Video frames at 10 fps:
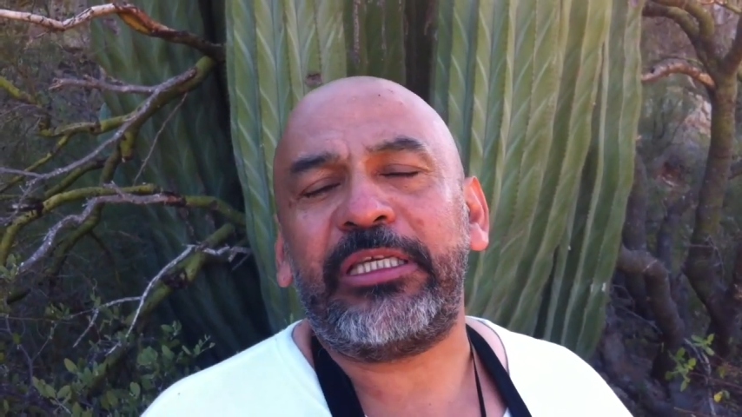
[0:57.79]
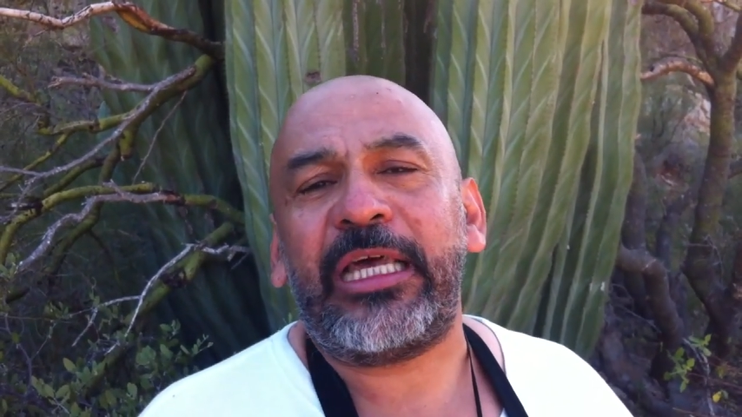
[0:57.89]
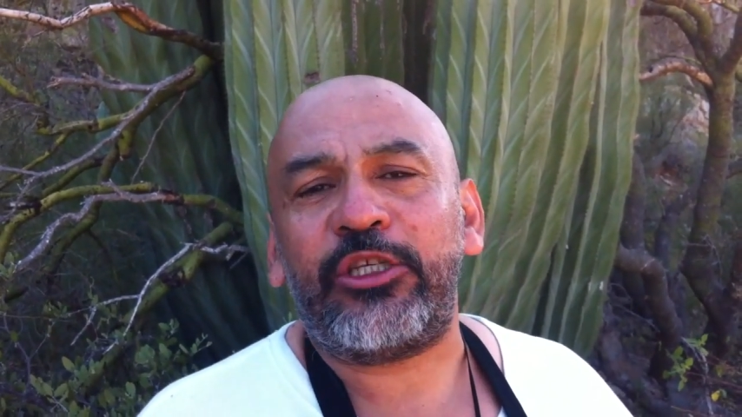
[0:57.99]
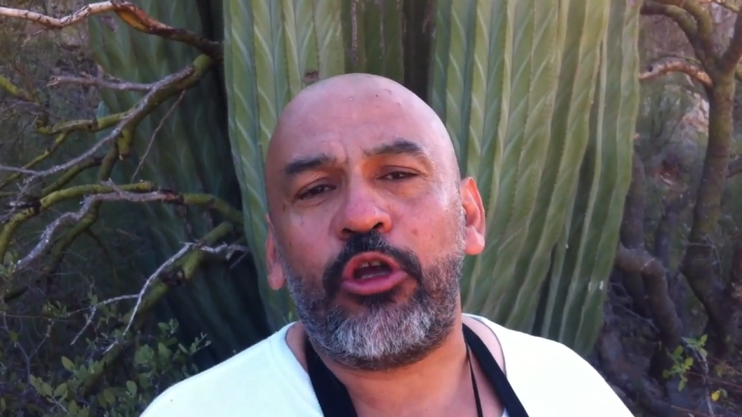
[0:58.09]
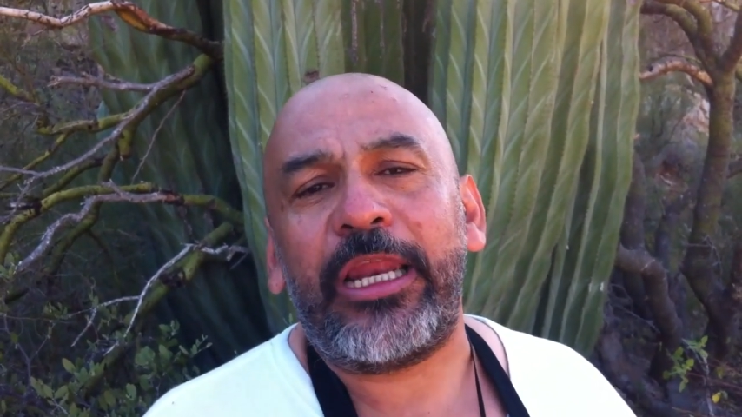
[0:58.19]

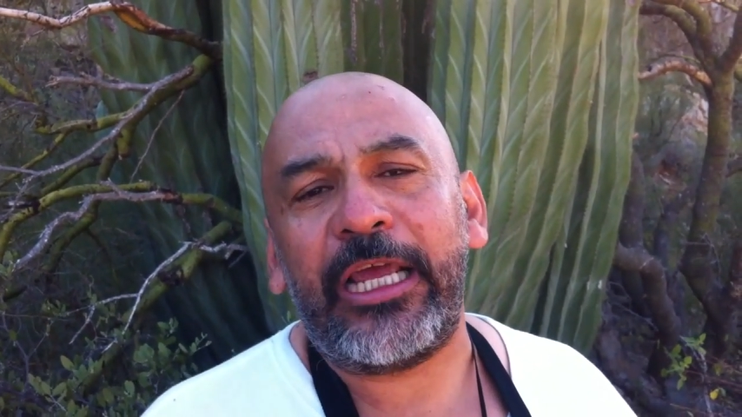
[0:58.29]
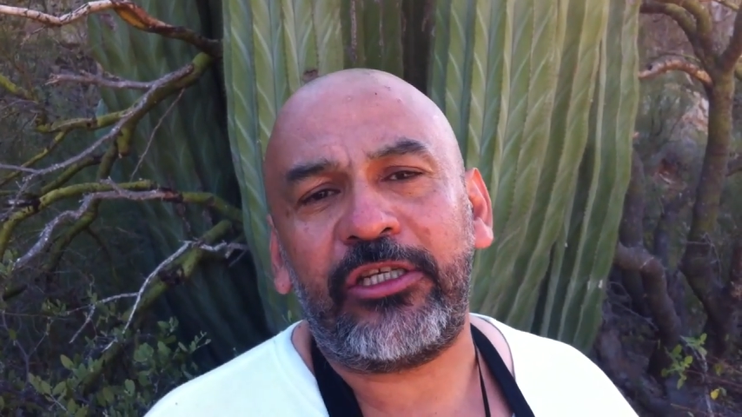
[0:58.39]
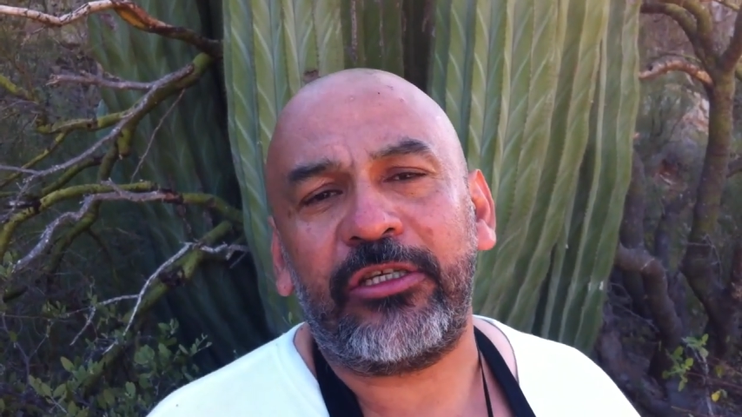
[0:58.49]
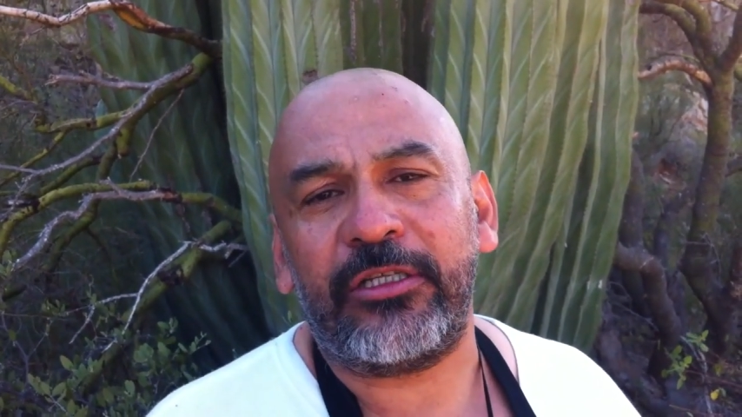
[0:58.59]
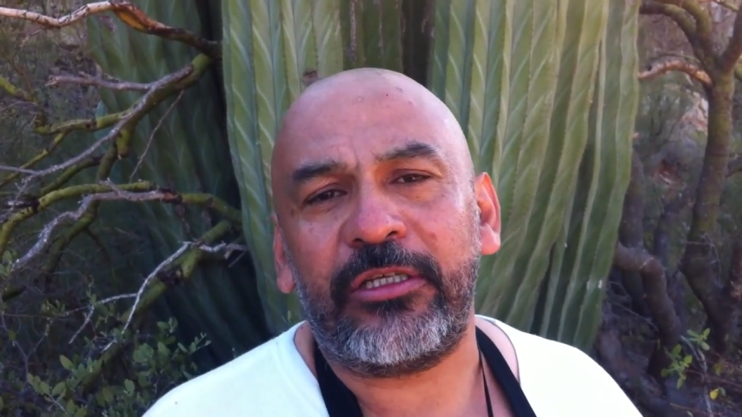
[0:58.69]
in
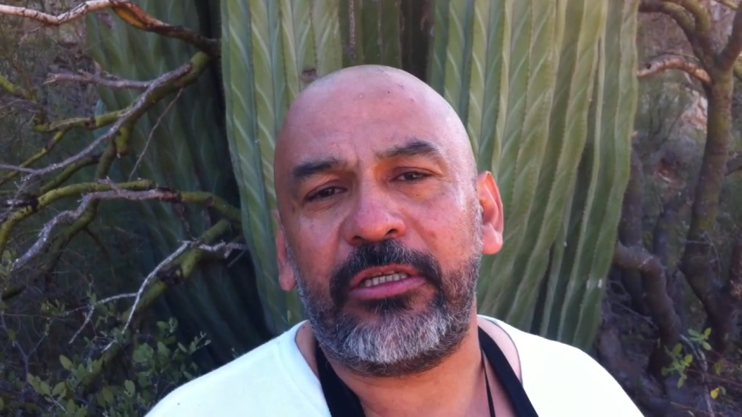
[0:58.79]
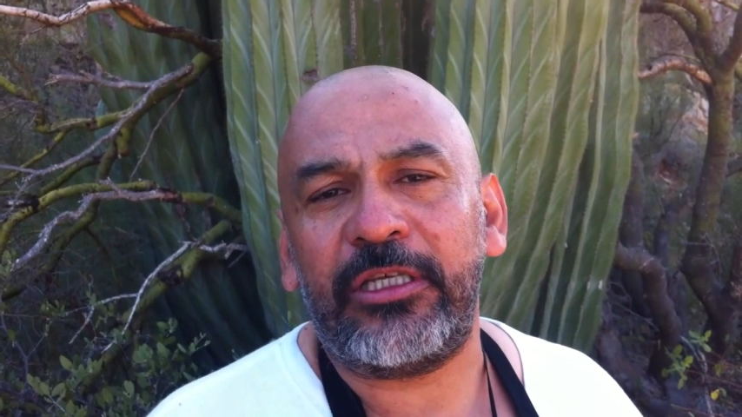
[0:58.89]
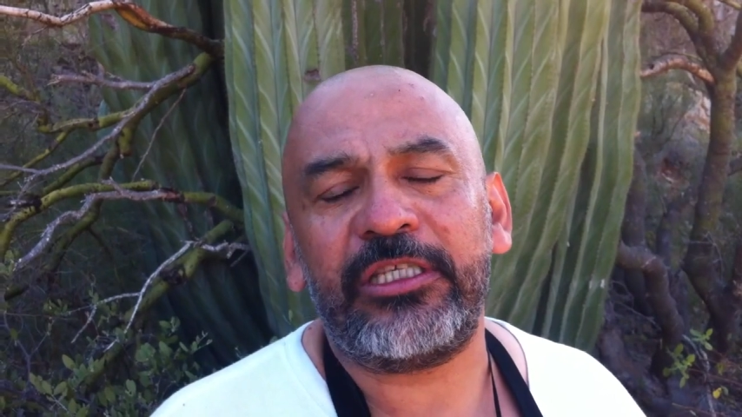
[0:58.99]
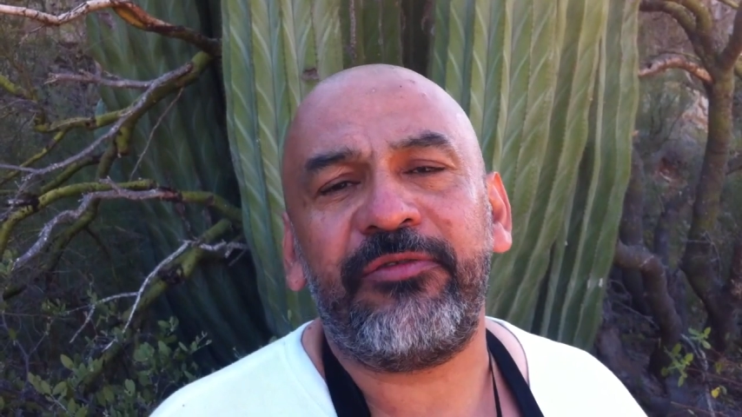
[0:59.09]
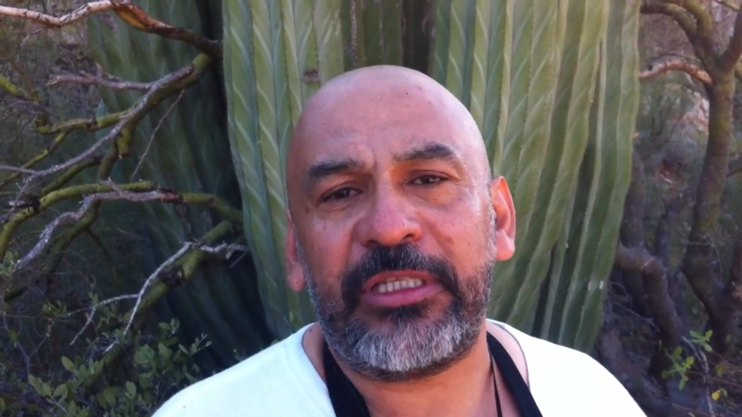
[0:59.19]
isolation on
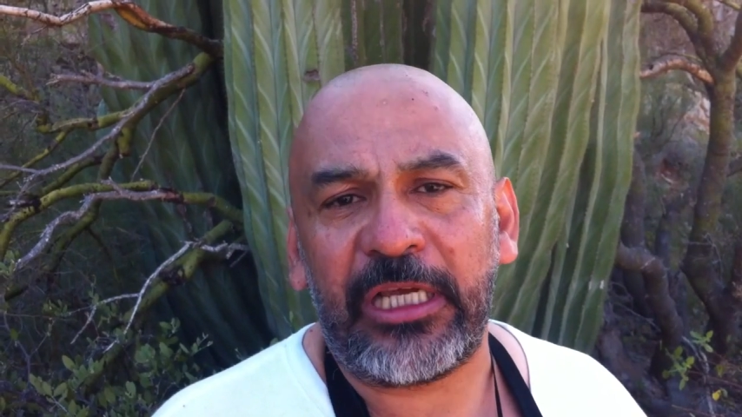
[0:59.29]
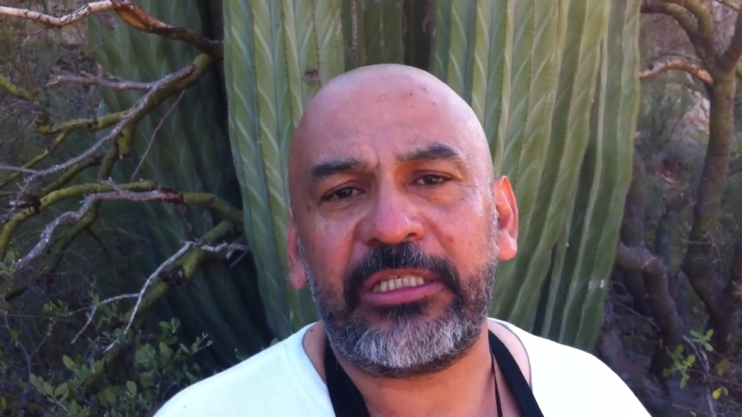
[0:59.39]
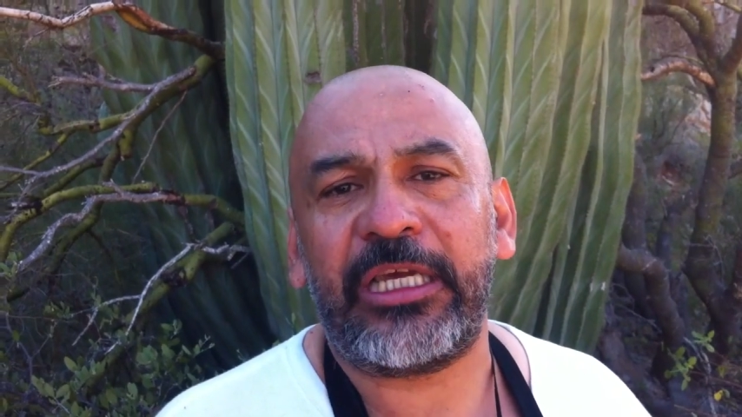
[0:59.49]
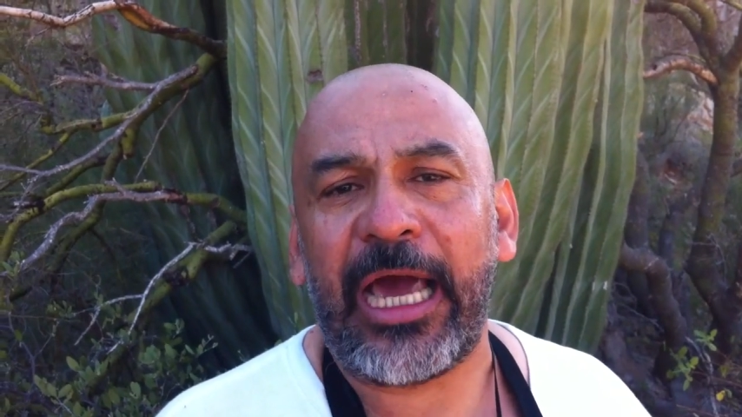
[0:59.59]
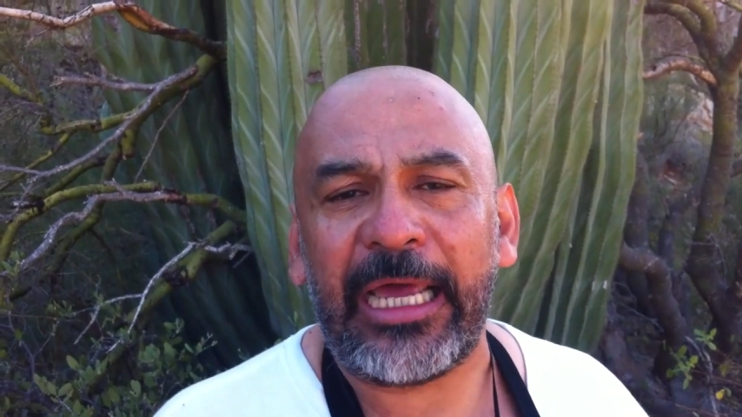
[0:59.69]
this
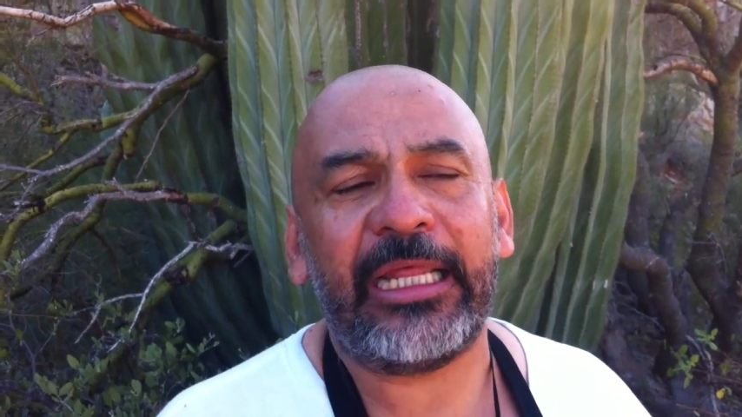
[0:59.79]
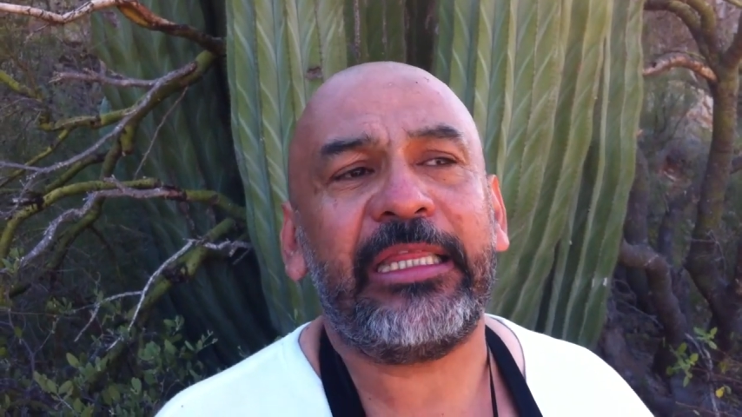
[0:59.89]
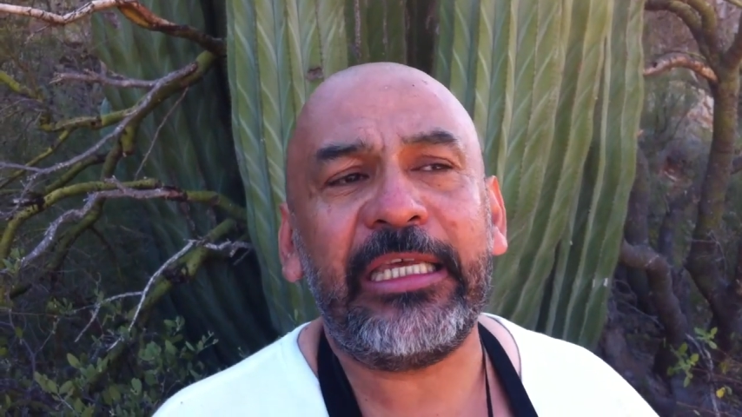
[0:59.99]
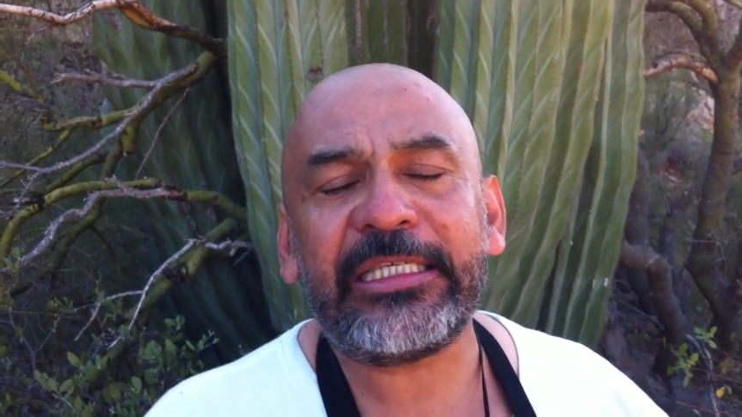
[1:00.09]
fantastic island.